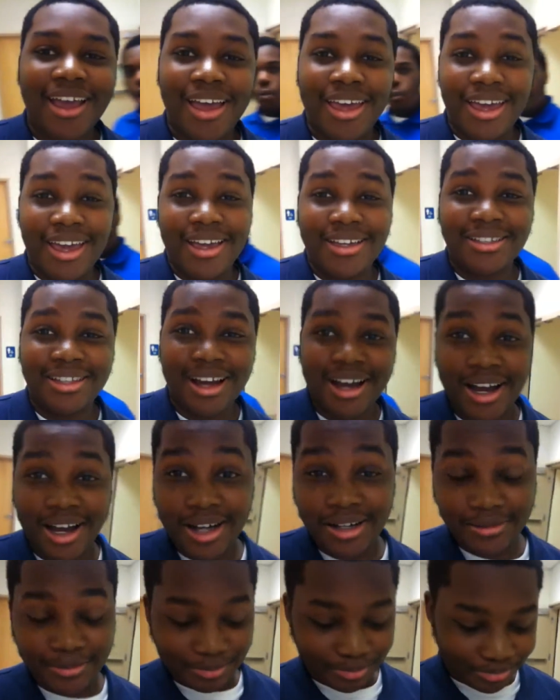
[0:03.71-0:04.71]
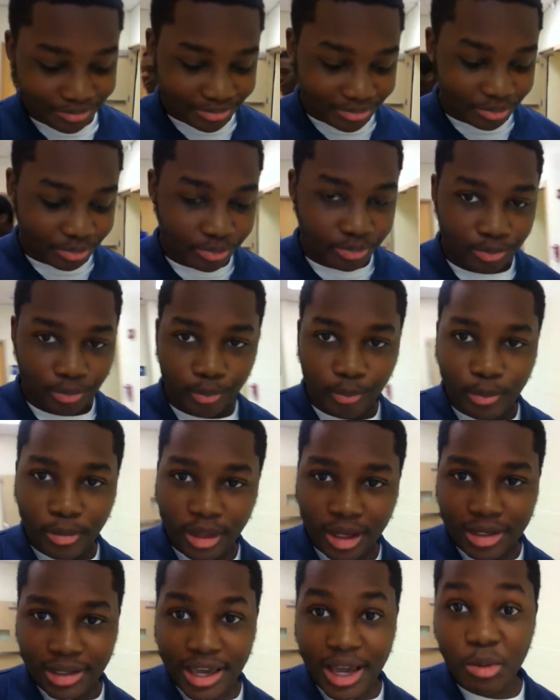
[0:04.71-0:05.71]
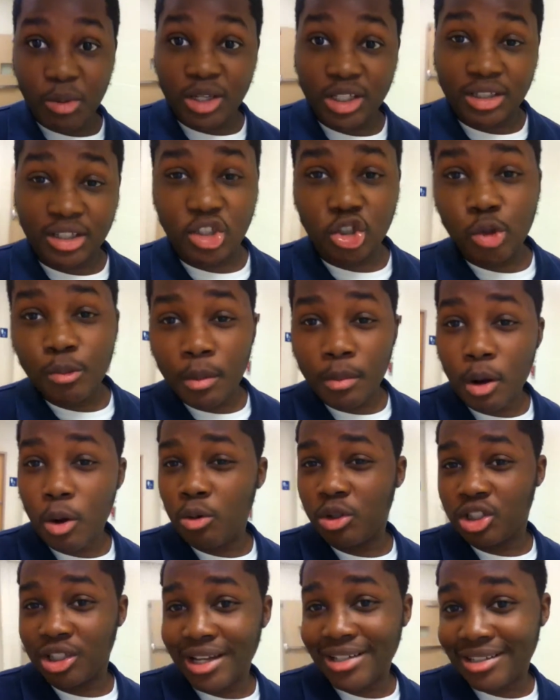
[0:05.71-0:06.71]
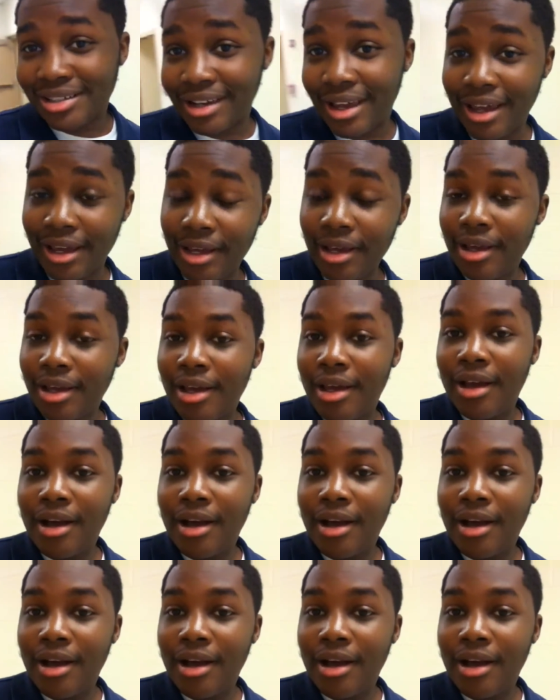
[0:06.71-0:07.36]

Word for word: and um, yeah, we, the Super Bowl was yesterday.